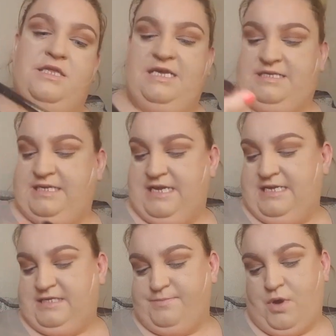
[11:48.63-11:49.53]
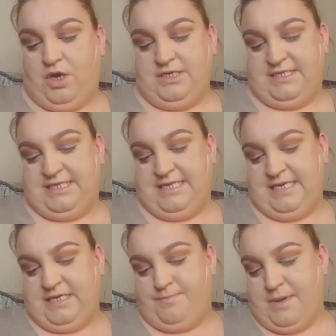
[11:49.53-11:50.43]
This is my
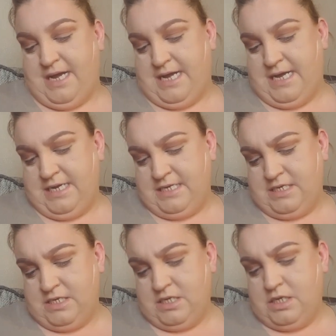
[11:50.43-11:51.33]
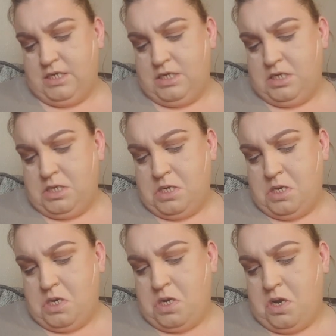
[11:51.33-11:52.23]
Sigma
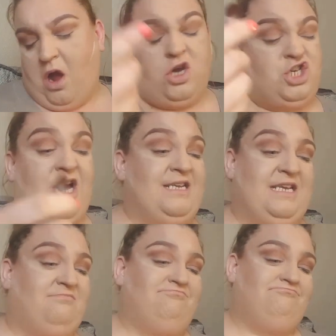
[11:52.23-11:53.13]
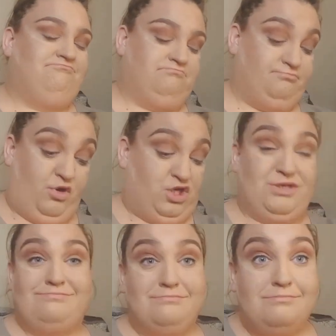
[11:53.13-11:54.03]
eye shading
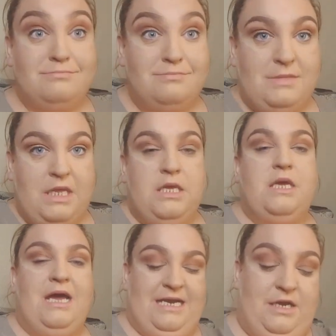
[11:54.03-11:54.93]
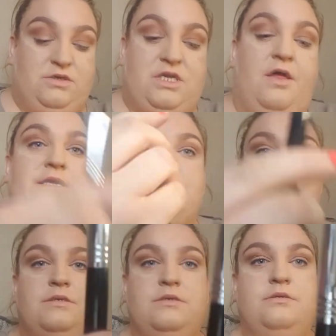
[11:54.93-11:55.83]
brush. And it looks like
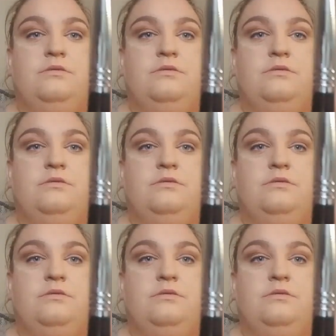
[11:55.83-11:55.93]
this.